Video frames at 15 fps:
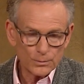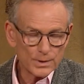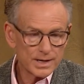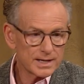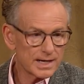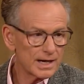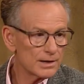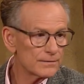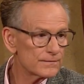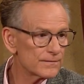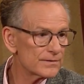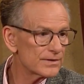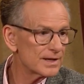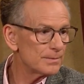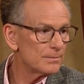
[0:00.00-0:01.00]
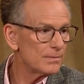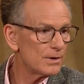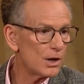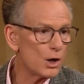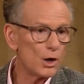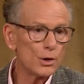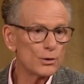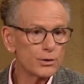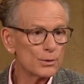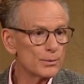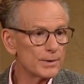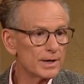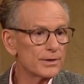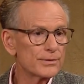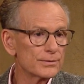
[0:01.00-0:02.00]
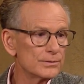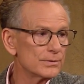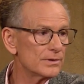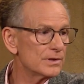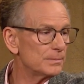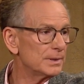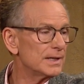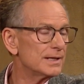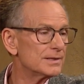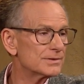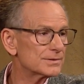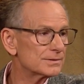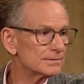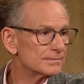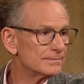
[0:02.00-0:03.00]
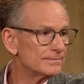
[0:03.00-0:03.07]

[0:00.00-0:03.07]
we cared for them all the way through to the place